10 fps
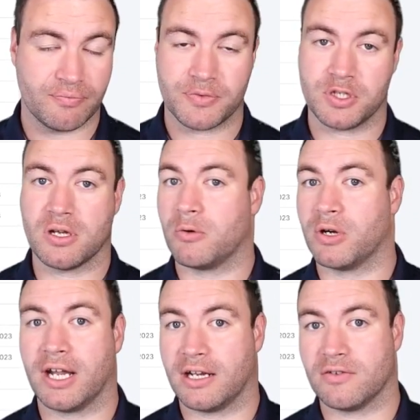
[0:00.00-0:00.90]
You don't want
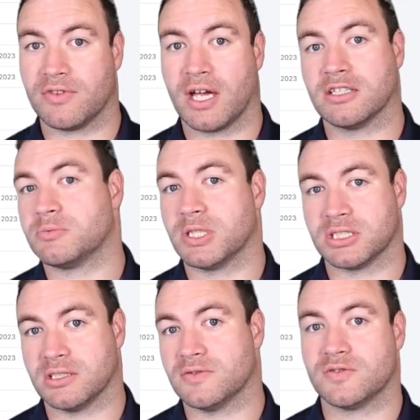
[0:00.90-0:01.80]
any of that,
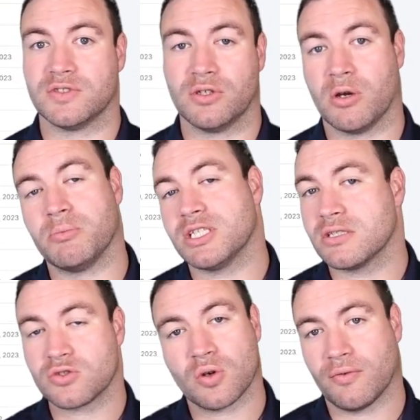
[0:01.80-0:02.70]
especially if it's for your own
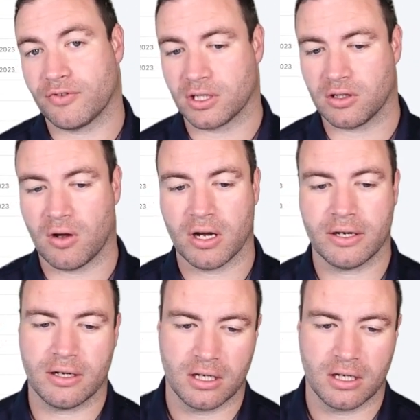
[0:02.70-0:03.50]
business or for a client.